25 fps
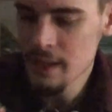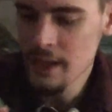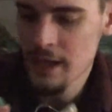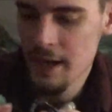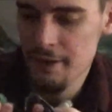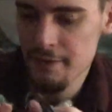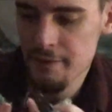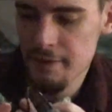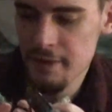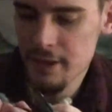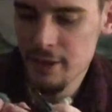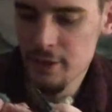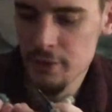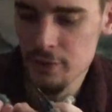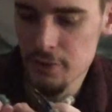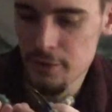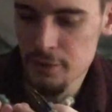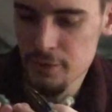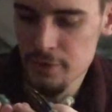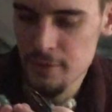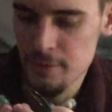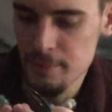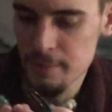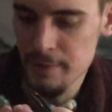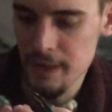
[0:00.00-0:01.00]
I think you
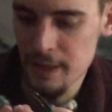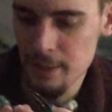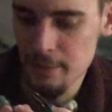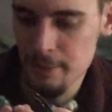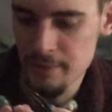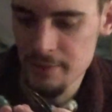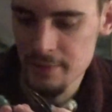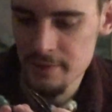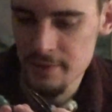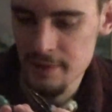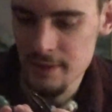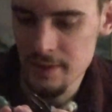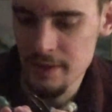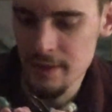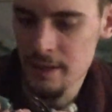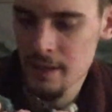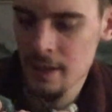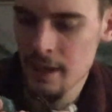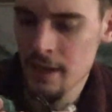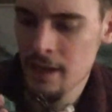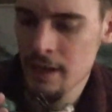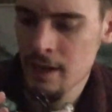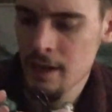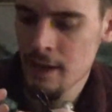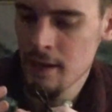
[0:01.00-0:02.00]
used to be able to
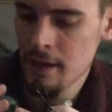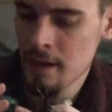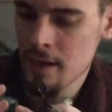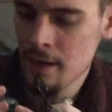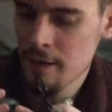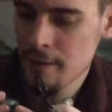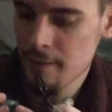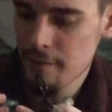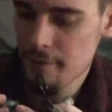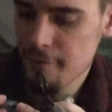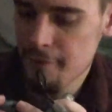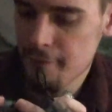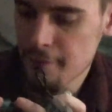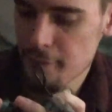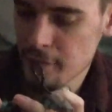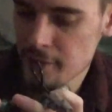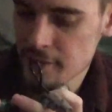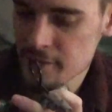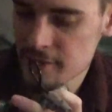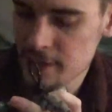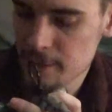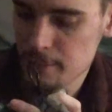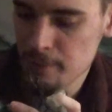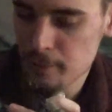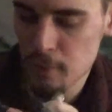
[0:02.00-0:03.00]
fill
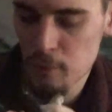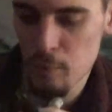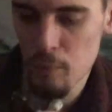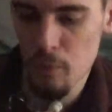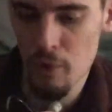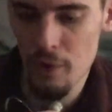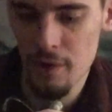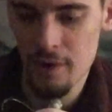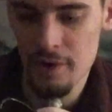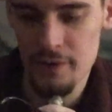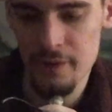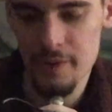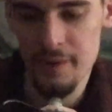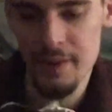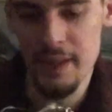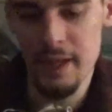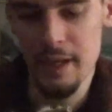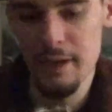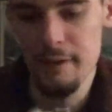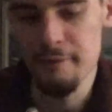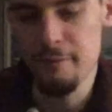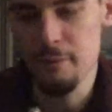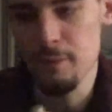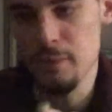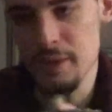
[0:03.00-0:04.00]
this up with water, and then
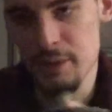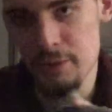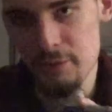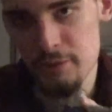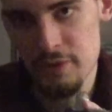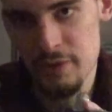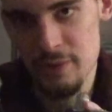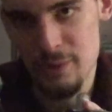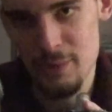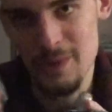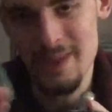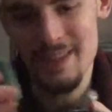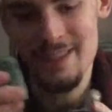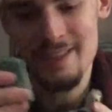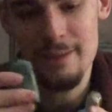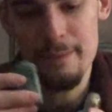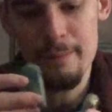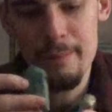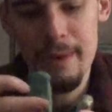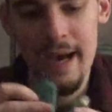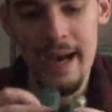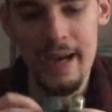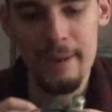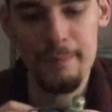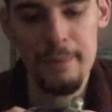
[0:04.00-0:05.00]
when you squeeze the
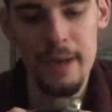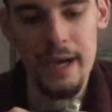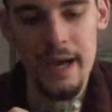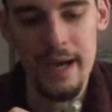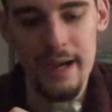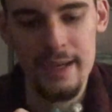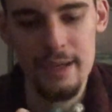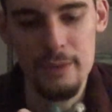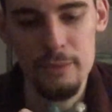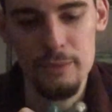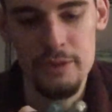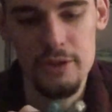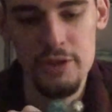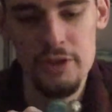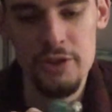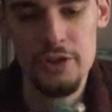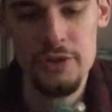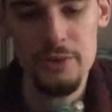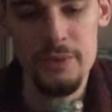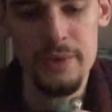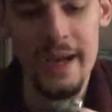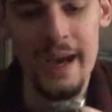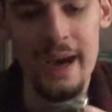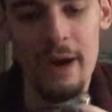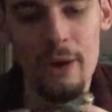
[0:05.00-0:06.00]
backpack, it would
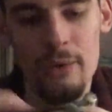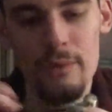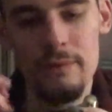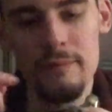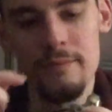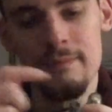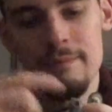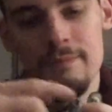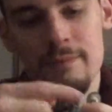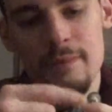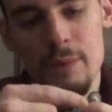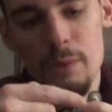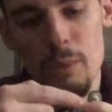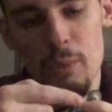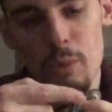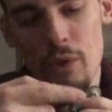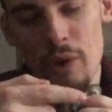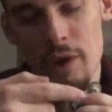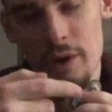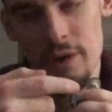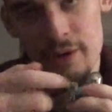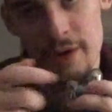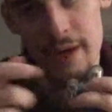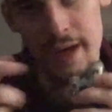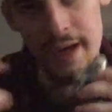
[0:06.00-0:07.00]
shoot out
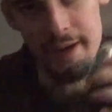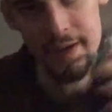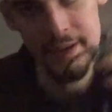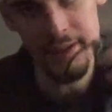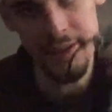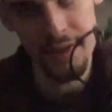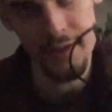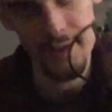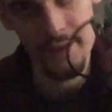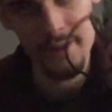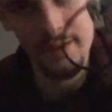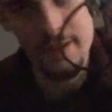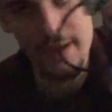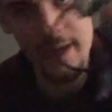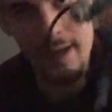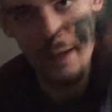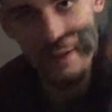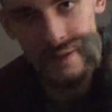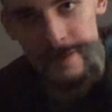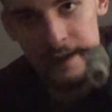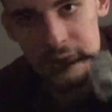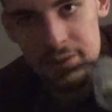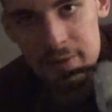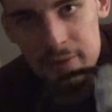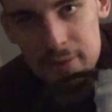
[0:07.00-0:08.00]
water out of here, out
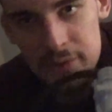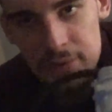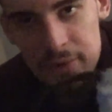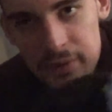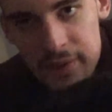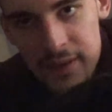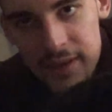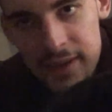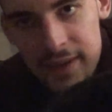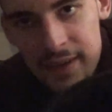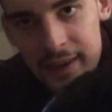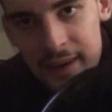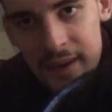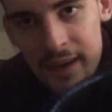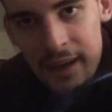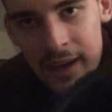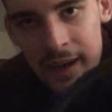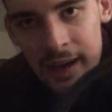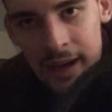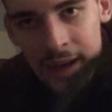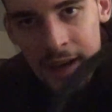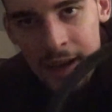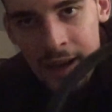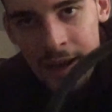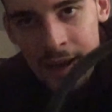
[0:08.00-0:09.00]
of this little gun.
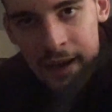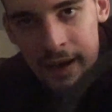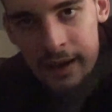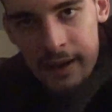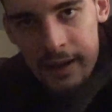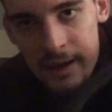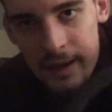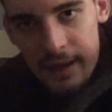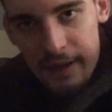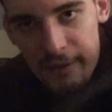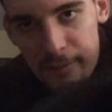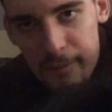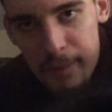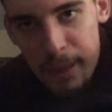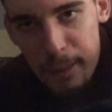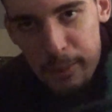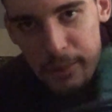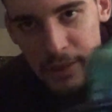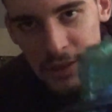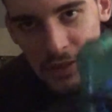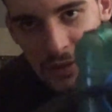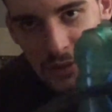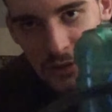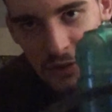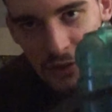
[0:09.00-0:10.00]
If
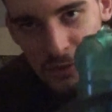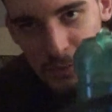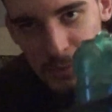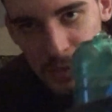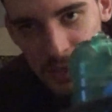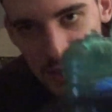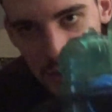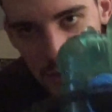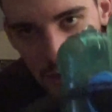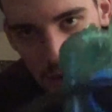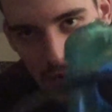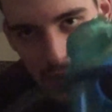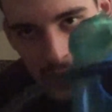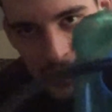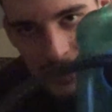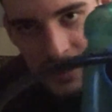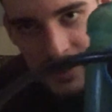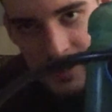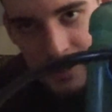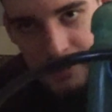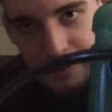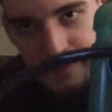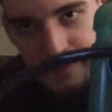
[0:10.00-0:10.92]
memory serves me correctly.